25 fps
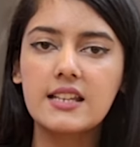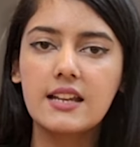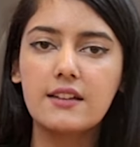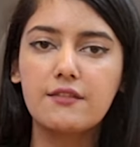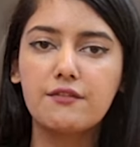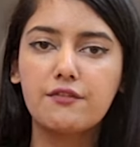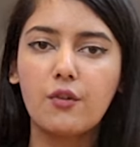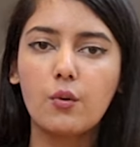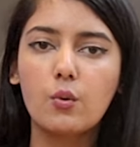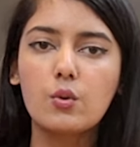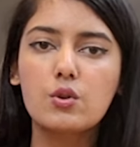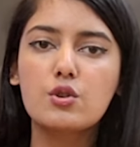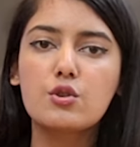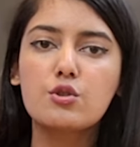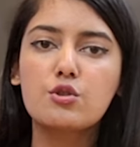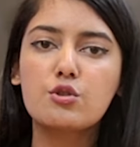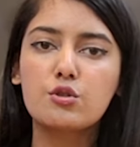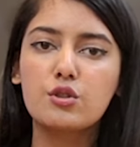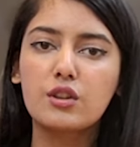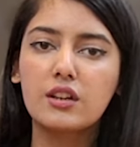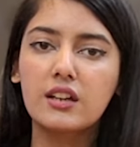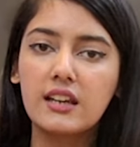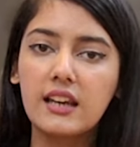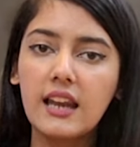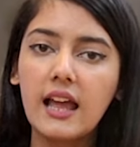and folders to
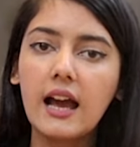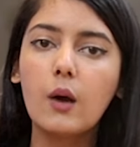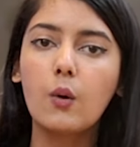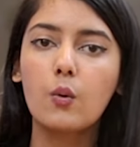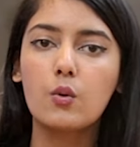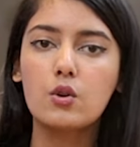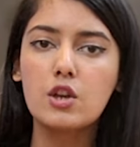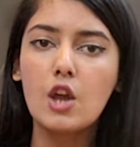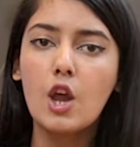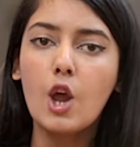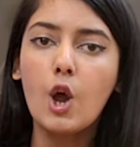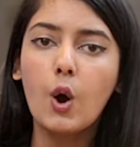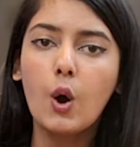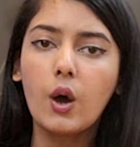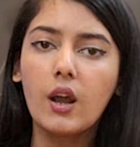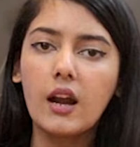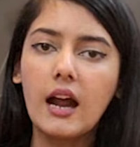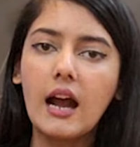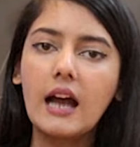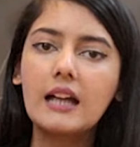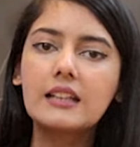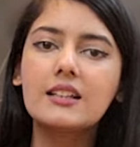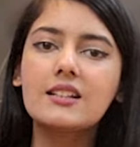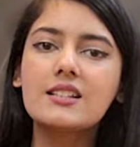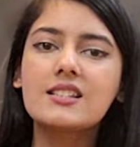the cloud or
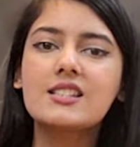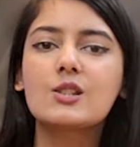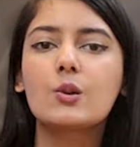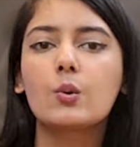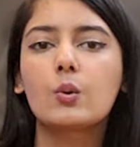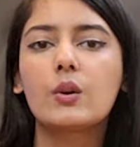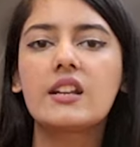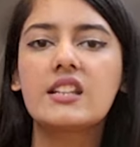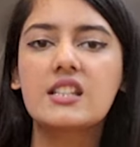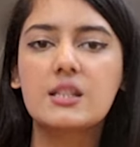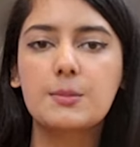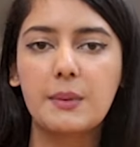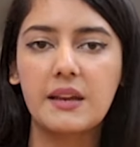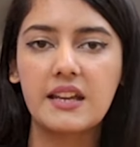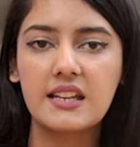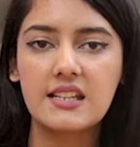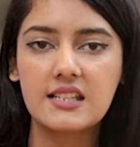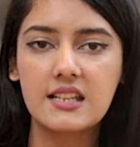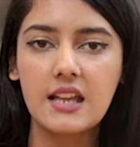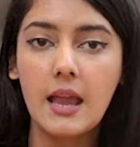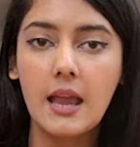other storage space.